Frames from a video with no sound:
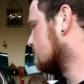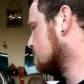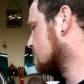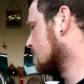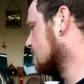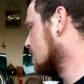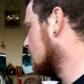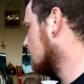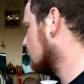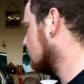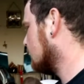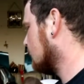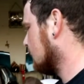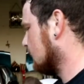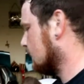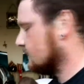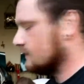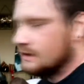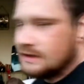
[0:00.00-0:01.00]
thing out
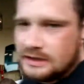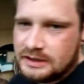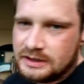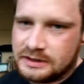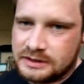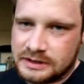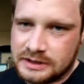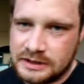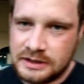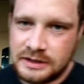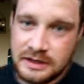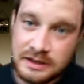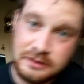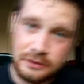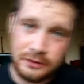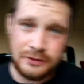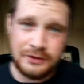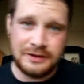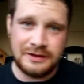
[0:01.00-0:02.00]
and get it
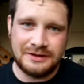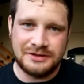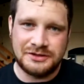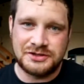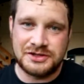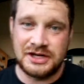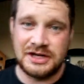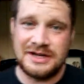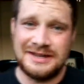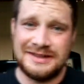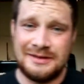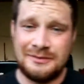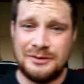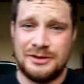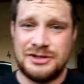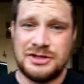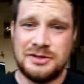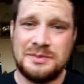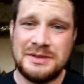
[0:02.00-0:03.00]
loaded in the truck, and then
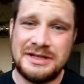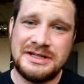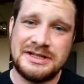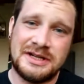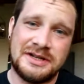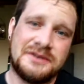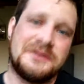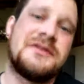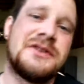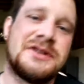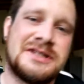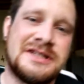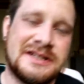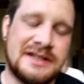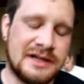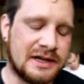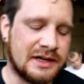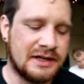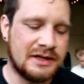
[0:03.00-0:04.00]
we should be done for
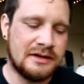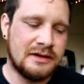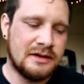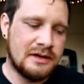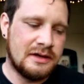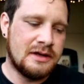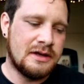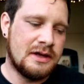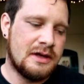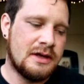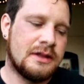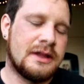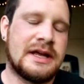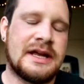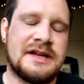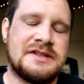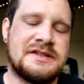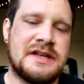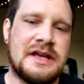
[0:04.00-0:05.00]
tonight. Like
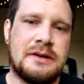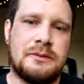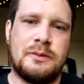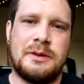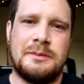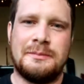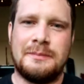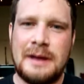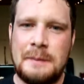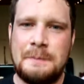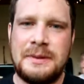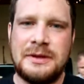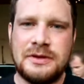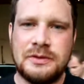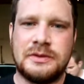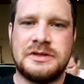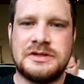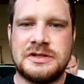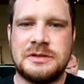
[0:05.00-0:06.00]
I said, we might be
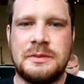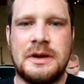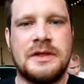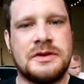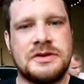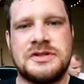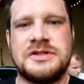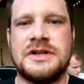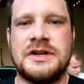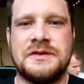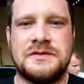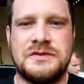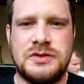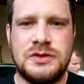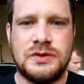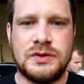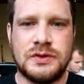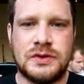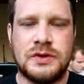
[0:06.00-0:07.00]
doing some other stuff
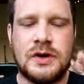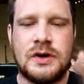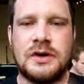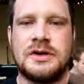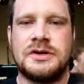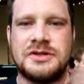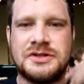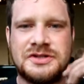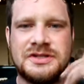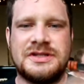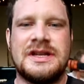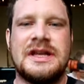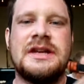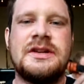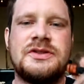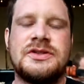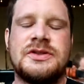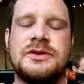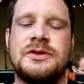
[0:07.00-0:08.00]
to the car. Just stay
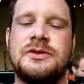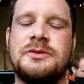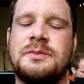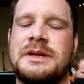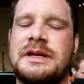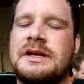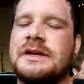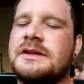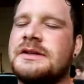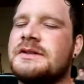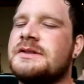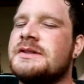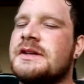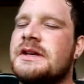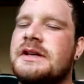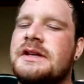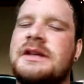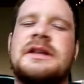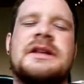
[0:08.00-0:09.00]
tuned because
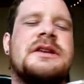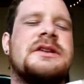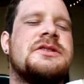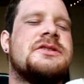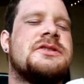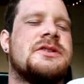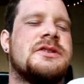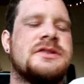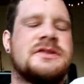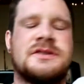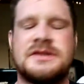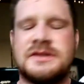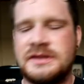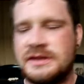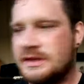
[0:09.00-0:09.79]
it is just,